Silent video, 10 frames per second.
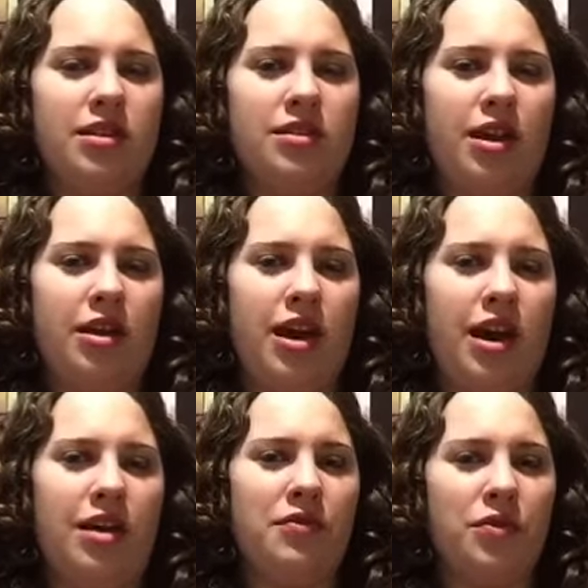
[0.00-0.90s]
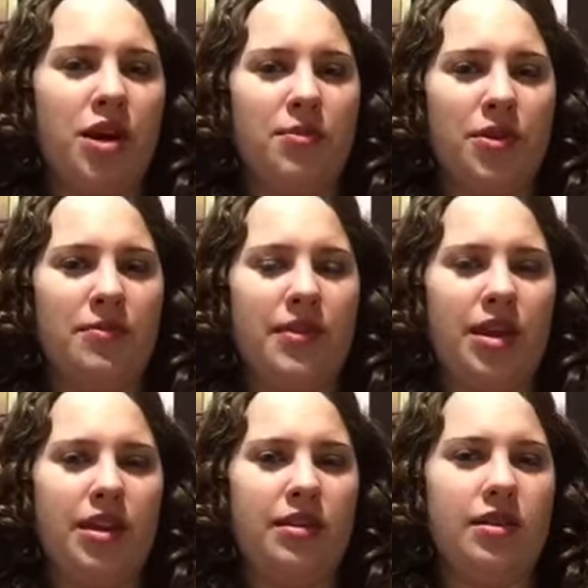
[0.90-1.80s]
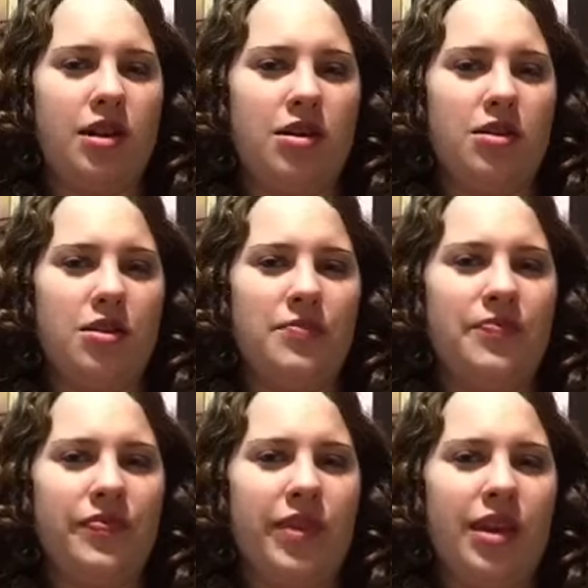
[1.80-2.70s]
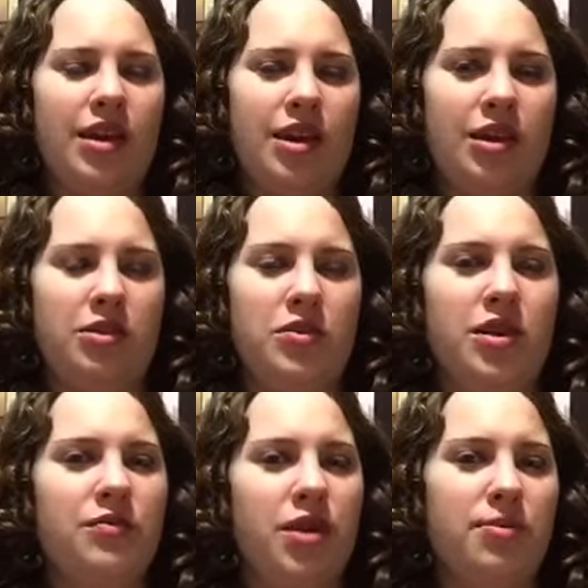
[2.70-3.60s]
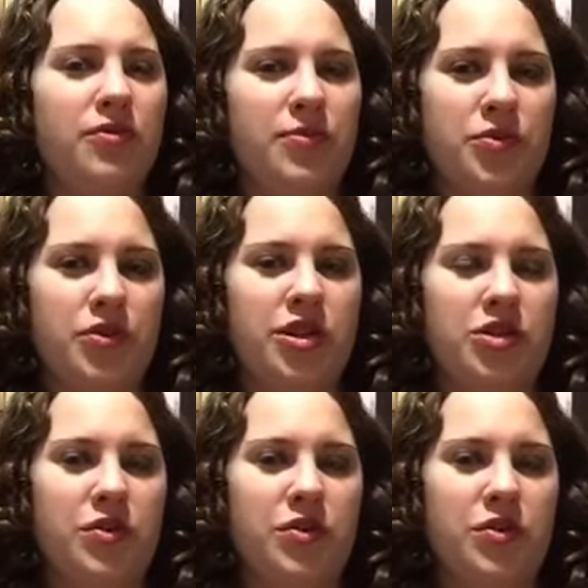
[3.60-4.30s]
they have rubber in the Congo, and you get rubber from trees.